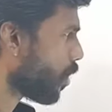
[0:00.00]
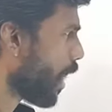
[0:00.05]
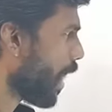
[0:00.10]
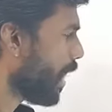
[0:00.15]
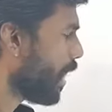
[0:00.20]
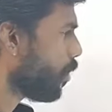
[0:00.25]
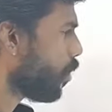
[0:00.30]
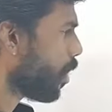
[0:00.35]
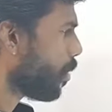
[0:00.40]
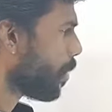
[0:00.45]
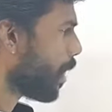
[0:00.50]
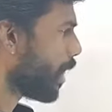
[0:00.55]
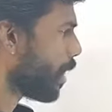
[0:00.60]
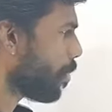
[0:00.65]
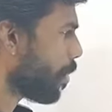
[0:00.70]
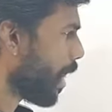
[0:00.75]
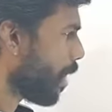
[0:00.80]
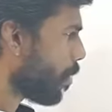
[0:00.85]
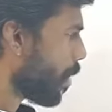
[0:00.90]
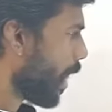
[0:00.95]
91
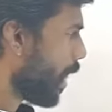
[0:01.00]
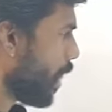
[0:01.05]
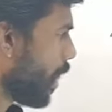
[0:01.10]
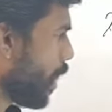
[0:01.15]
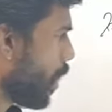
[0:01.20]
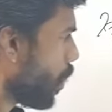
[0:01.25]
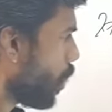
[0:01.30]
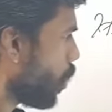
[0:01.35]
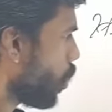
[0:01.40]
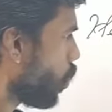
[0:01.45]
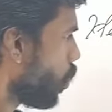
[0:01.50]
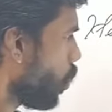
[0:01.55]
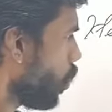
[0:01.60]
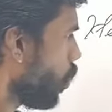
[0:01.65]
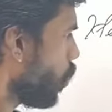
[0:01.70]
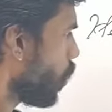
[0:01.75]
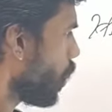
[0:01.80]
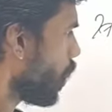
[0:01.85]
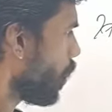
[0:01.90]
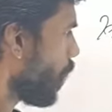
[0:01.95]
multiplied by
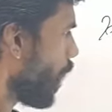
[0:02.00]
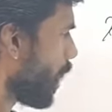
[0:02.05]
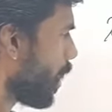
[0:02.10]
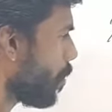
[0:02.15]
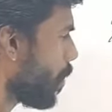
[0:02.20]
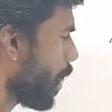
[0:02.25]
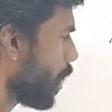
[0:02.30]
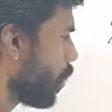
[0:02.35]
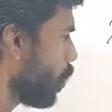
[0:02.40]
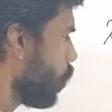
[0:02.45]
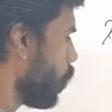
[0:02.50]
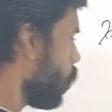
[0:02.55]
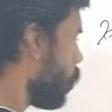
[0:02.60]
2 divided by root